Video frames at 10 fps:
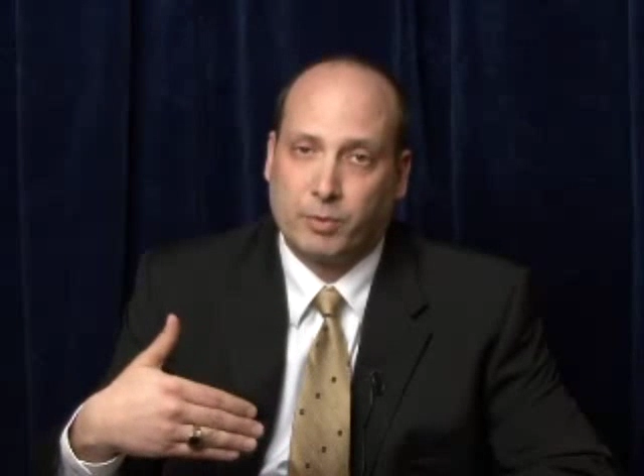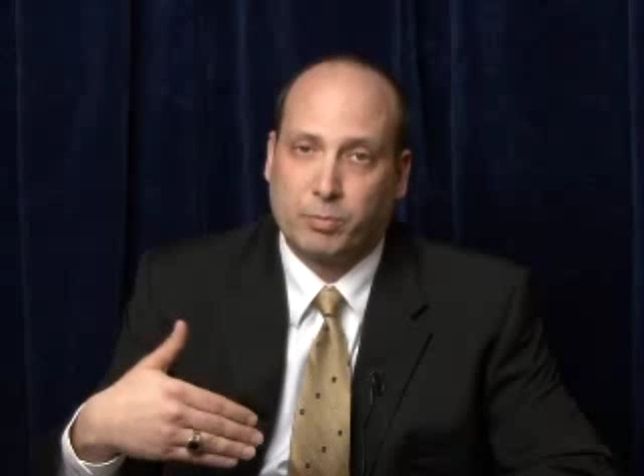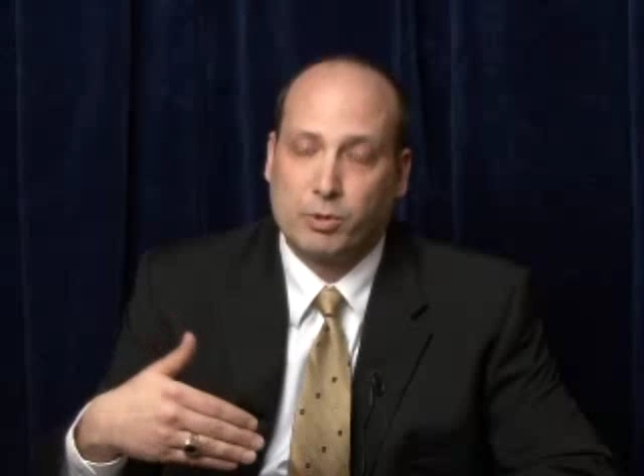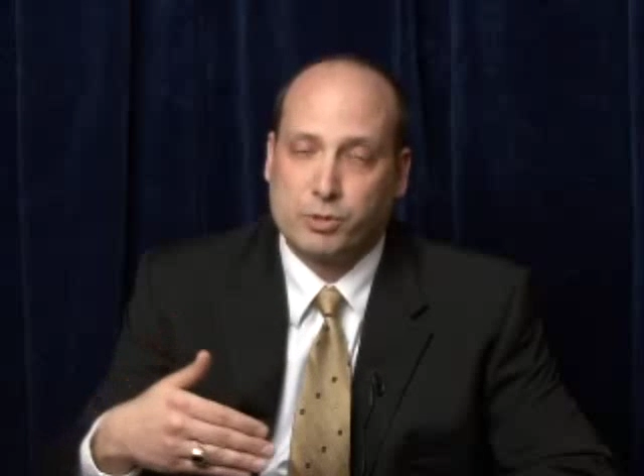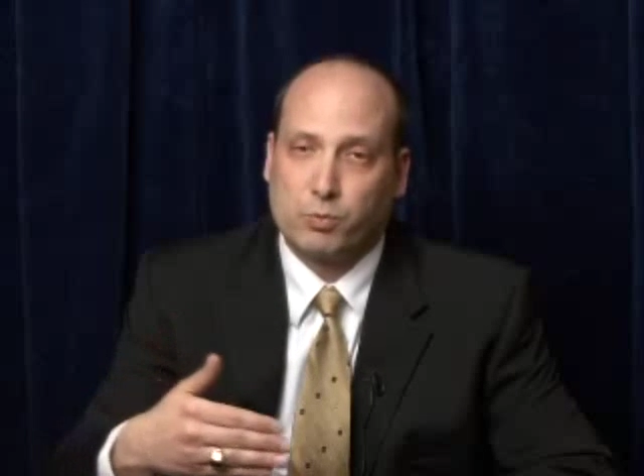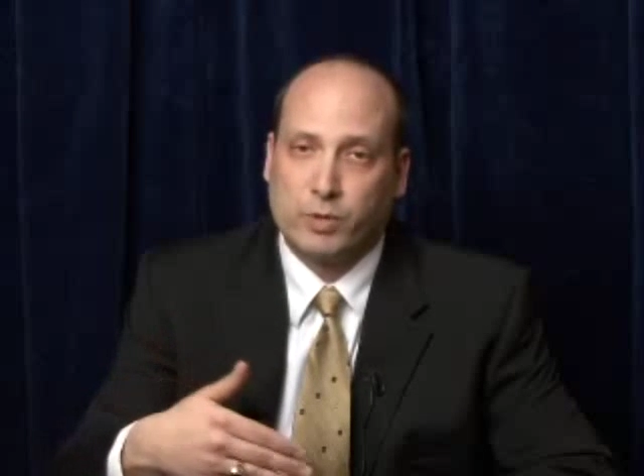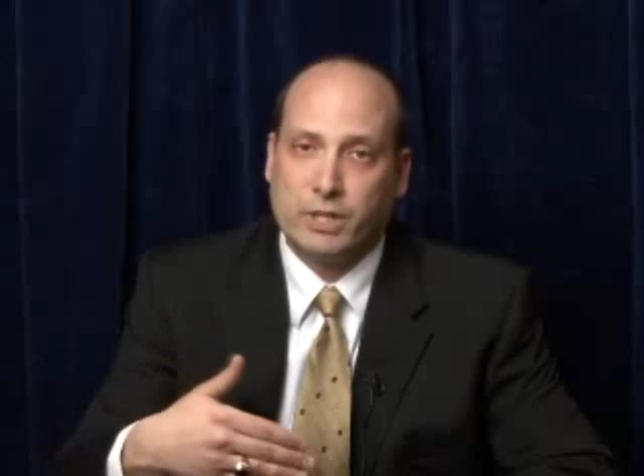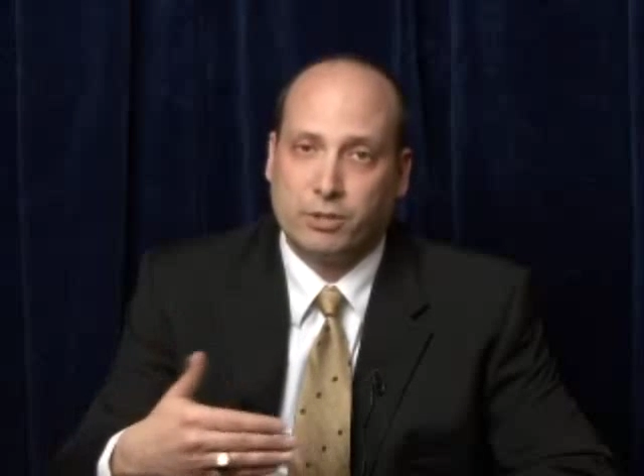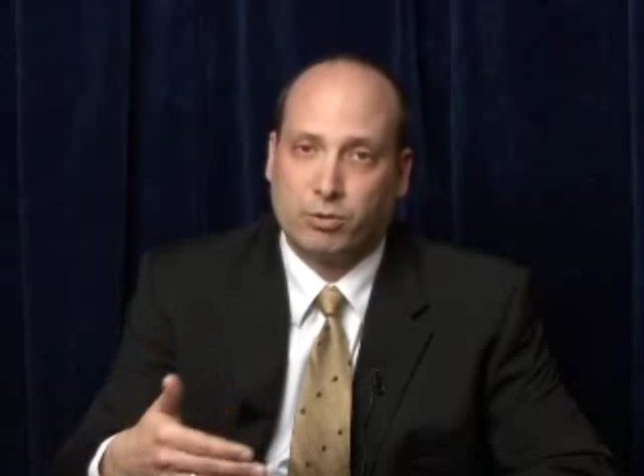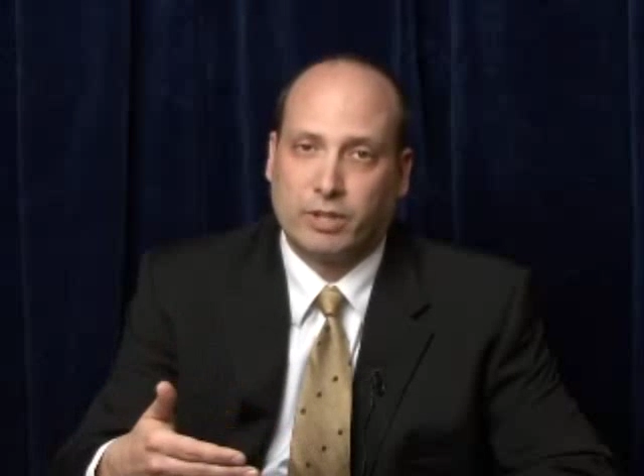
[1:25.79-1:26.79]
the person
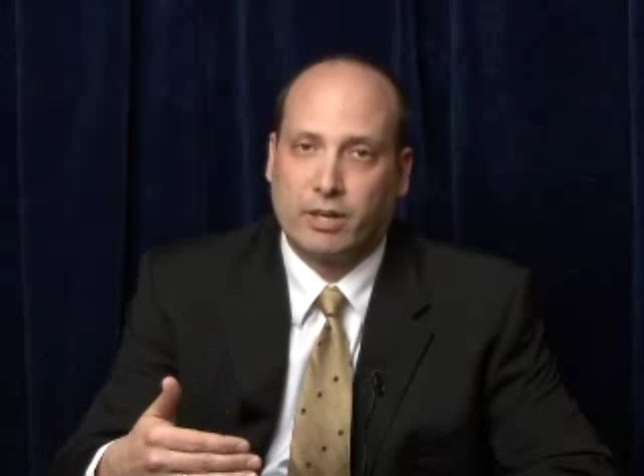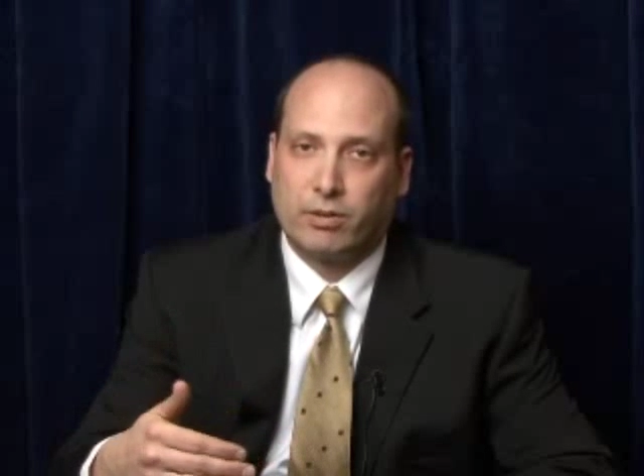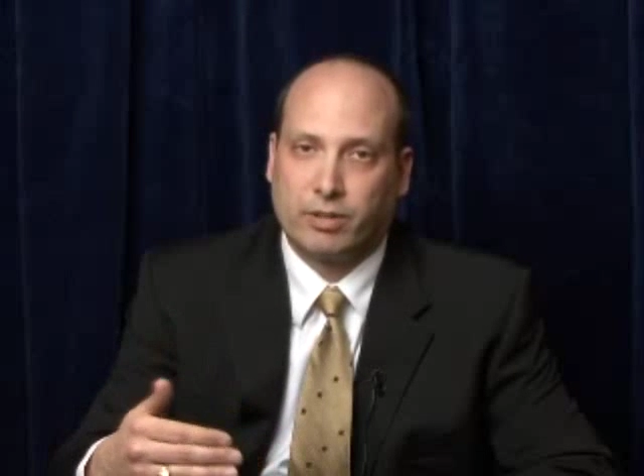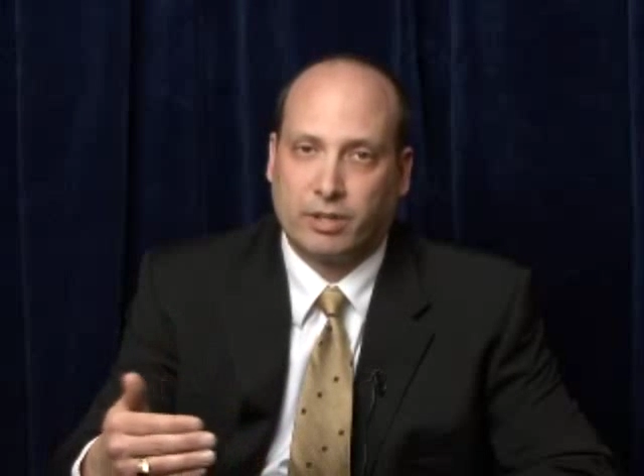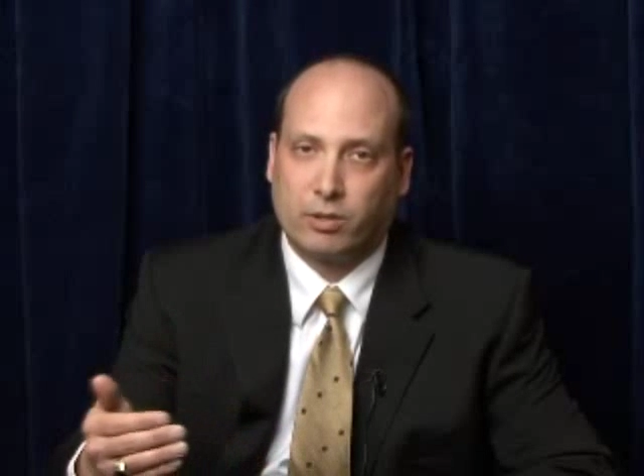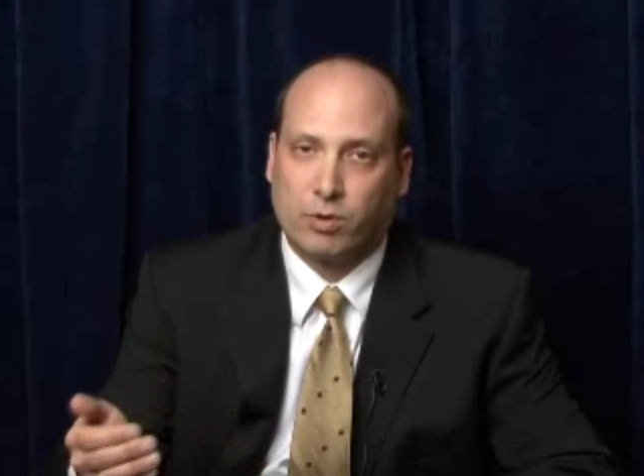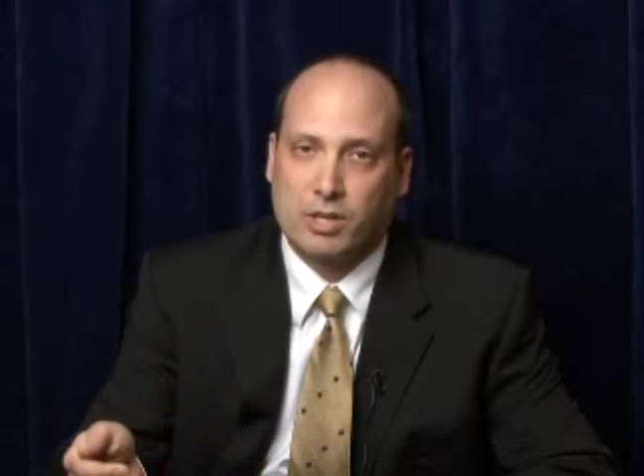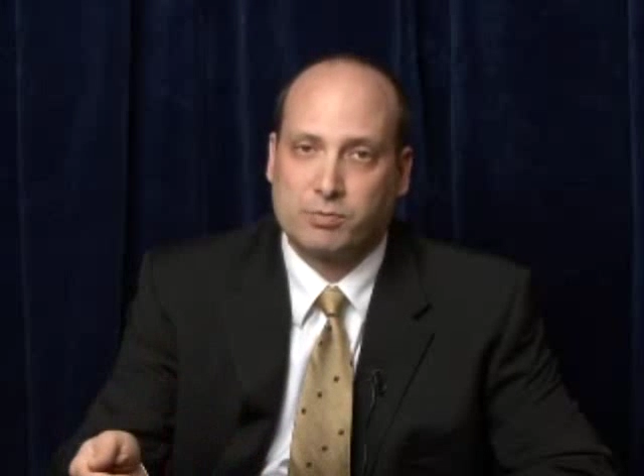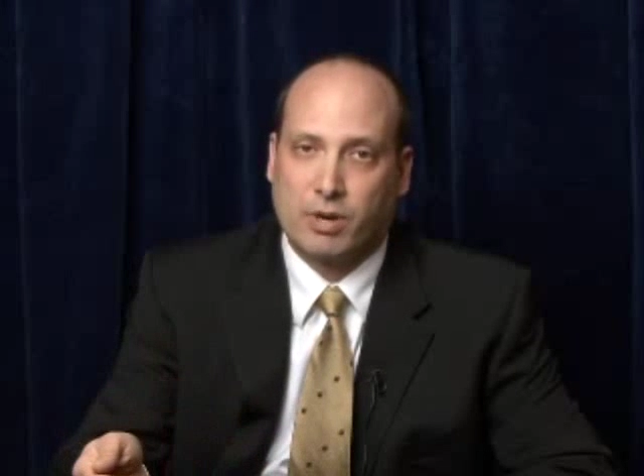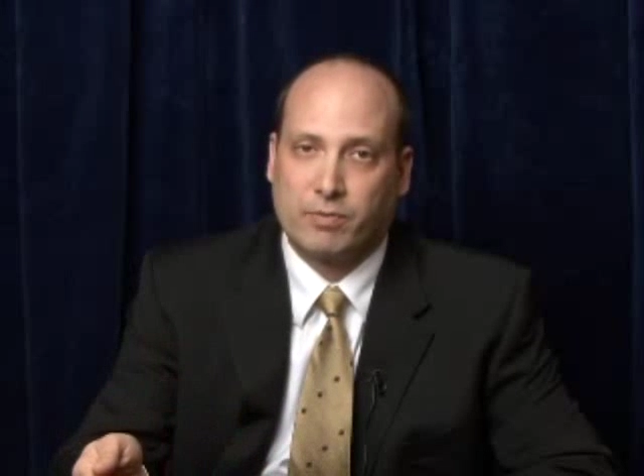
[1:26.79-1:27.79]
reading your letter can
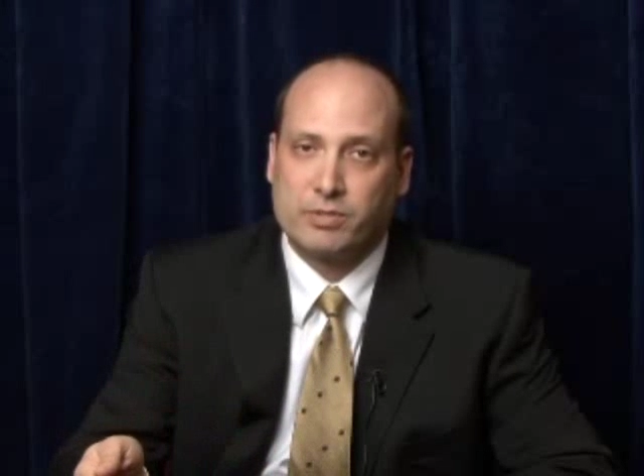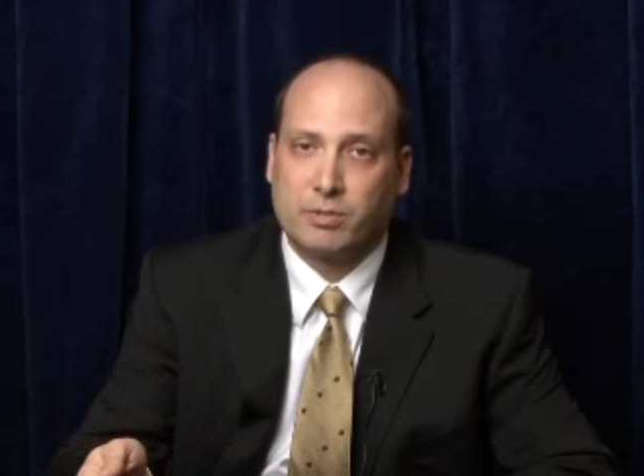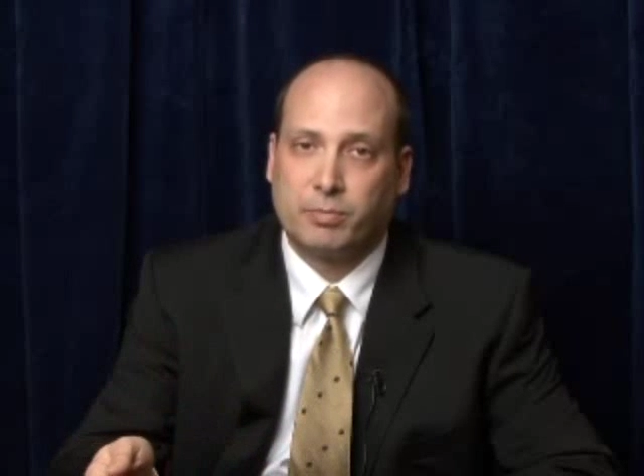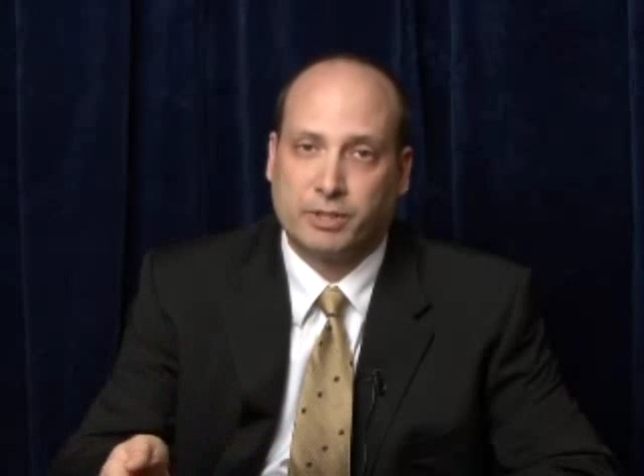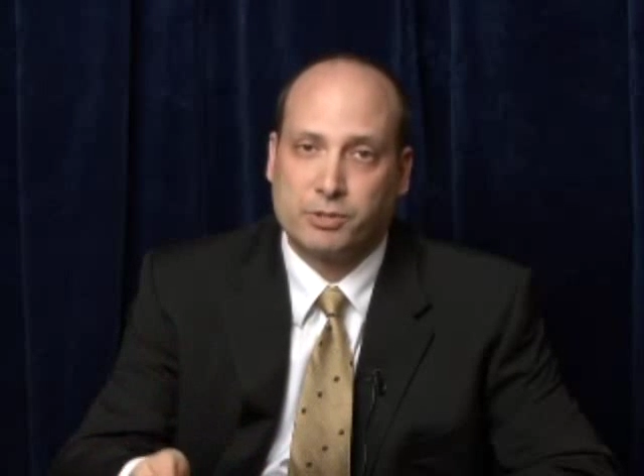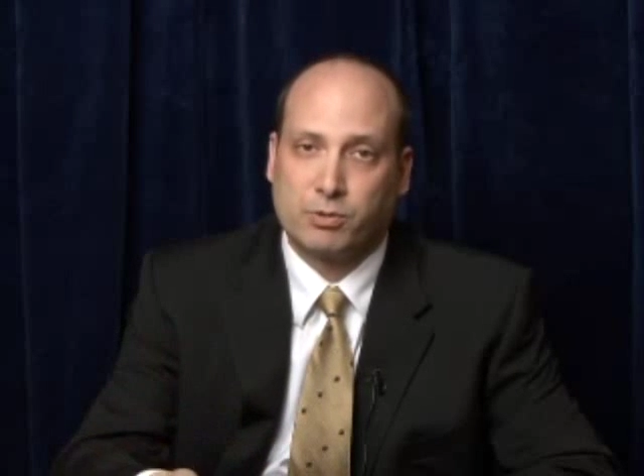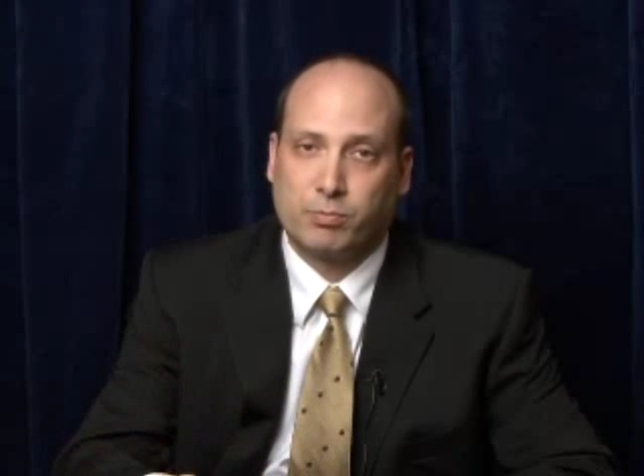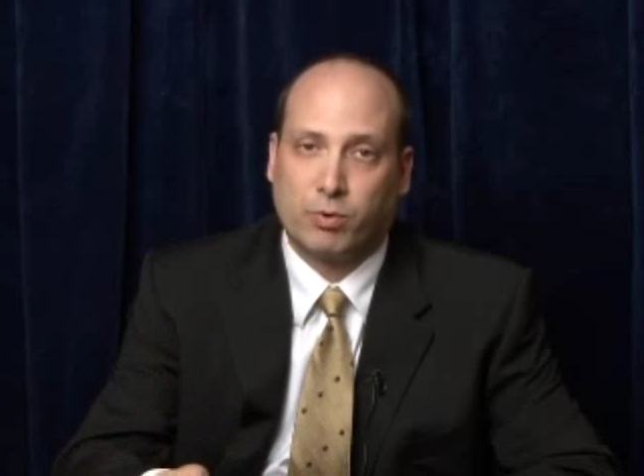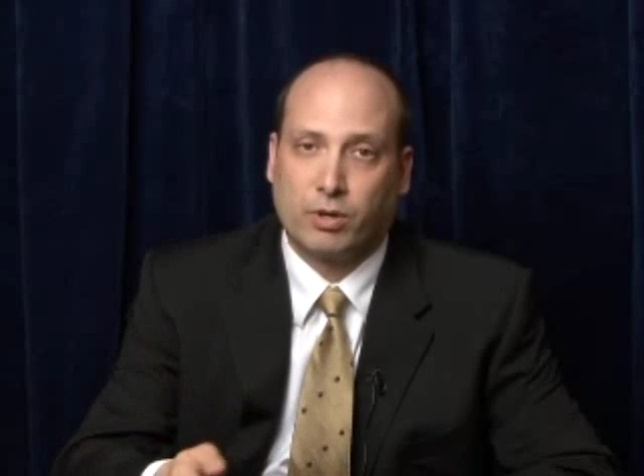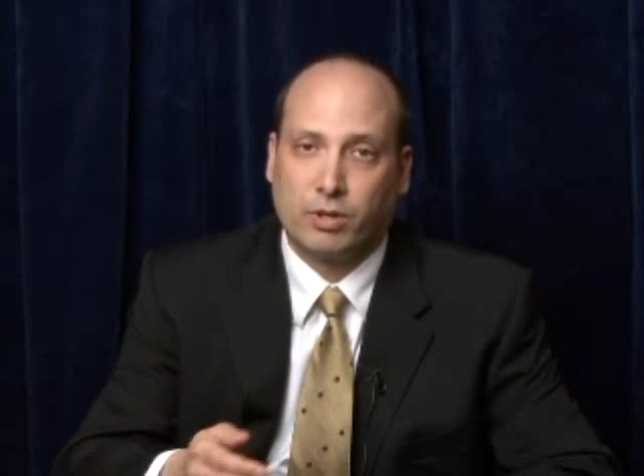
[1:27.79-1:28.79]
cross-reference the police
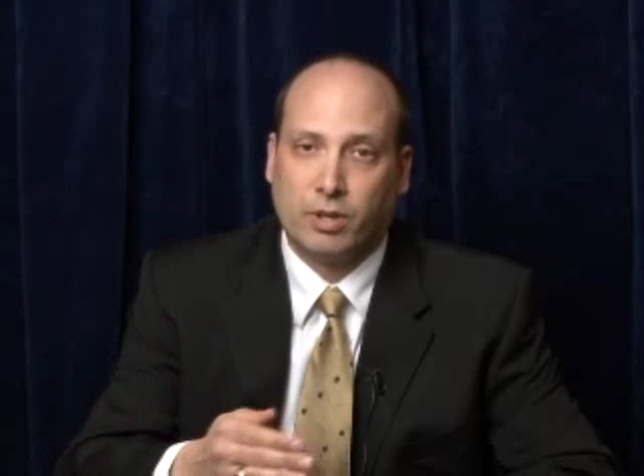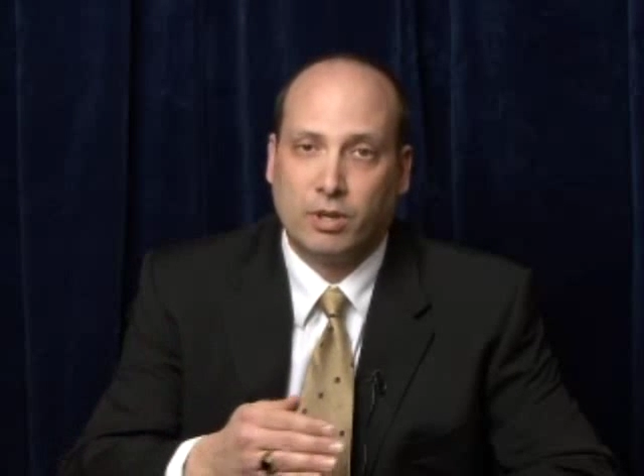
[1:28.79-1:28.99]
report